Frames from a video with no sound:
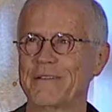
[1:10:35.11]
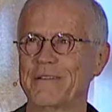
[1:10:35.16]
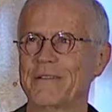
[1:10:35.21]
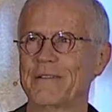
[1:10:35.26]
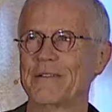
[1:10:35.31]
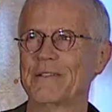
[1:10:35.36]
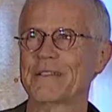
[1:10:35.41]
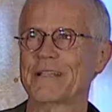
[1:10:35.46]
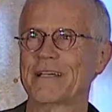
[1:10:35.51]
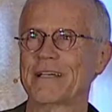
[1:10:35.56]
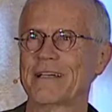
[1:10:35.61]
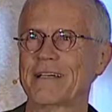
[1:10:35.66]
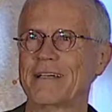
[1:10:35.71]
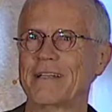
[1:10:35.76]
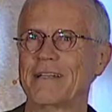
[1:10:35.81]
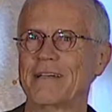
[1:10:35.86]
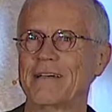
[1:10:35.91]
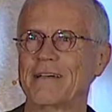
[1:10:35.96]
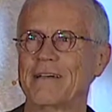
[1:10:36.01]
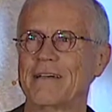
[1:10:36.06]
You know, it's like
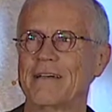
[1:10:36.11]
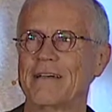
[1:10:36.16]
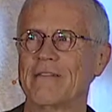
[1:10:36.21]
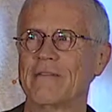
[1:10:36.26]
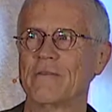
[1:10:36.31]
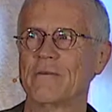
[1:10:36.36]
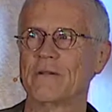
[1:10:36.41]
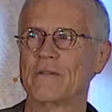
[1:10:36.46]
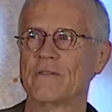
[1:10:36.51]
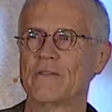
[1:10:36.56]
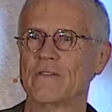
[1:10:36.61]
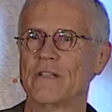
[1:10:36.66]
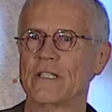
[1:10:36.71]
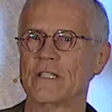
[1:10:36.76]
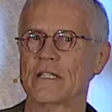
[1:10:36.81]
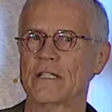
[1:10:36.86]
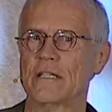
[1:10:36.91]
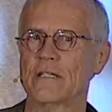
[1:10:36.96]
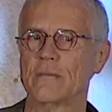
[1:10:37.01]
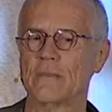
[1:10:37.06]
everybody was
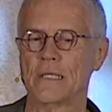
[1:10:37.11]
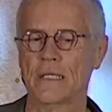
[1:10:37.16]
vindicated.